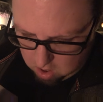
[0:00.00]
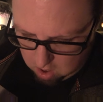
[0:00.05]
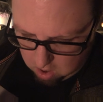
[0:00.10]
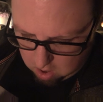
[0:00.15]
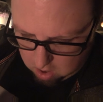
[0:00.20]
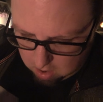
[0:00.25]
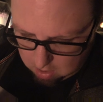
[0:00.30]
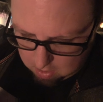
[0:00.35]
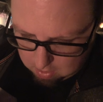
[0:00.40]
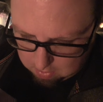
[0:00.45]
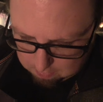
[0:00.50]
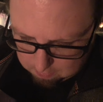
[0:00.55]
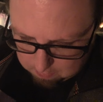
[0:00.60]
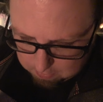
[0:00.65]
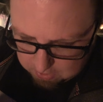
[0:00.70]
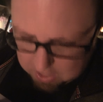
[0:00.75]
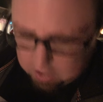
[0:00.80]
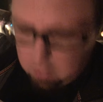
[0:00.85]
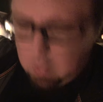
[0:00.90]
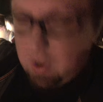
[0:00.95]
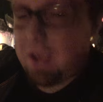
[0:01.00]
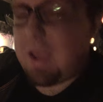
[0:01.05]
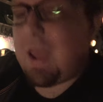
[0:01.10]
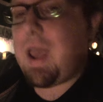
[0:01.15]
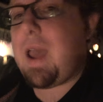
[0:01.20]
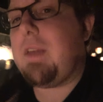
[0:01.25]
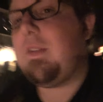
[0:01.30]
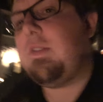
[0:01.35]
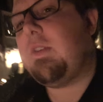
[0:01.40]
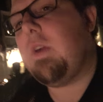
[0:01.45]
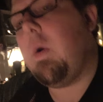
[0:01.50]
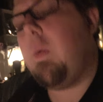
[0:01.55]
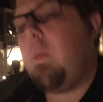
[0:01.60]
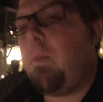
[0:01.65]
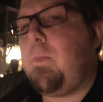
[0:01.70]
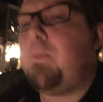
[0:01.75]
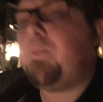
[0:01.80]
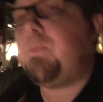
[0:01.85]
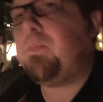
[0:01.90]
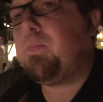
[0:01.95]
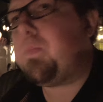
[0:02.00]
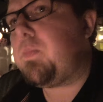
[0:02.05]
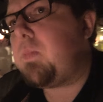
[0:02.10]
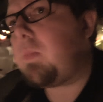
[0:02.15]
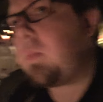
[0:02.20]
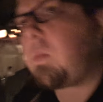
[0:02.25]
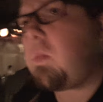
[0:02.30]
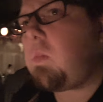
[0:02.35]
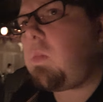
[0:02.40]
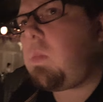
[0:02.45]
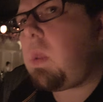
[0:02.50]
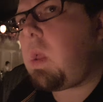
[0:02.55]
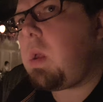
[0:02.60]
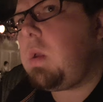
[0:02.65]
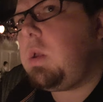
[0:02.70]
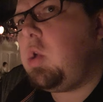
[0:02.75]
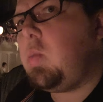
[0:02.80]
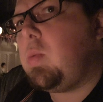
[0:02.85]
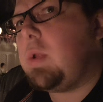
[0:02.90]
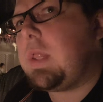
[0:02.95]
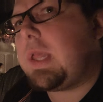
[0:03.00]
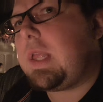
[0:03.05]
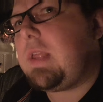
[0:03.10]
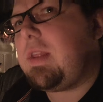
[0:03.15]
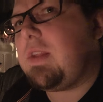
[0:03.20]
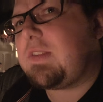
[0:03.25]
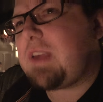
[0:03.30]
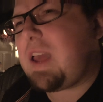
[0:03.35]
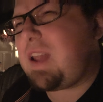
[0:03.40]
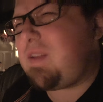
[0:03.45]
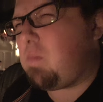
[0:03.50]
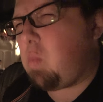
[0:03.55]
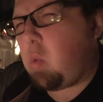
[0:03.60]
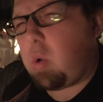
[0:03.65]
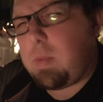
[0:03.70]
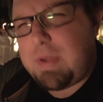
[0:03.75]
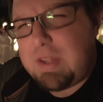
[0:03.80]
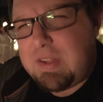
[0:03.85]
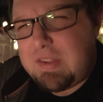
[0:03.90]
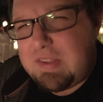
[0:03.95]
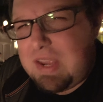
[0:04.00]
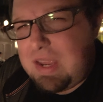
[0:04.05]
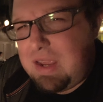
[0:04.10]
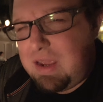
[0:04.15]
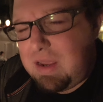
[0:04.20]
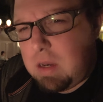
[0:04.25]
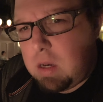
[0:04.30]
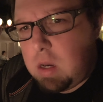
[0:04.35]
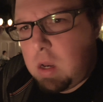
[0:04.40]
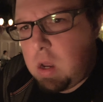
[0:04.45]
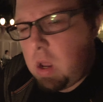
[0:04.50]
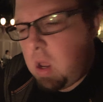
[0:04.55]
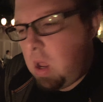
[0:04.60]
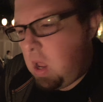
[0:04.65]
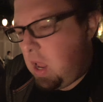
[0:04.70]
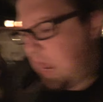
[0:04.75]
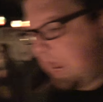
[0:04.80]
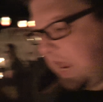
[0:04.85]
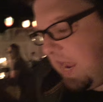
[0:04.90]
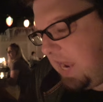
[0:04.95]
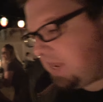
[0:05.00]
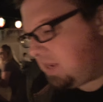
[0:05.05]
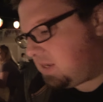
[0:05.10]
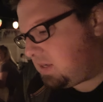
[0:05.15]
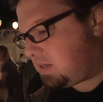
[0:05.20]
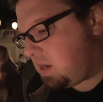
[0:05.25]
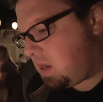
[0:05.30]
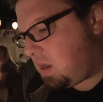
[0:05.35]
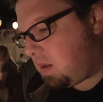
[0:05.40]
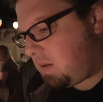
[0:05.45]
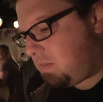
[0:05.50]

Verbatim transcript: But anyway, yeah, so you would see this kind of morbid scene, and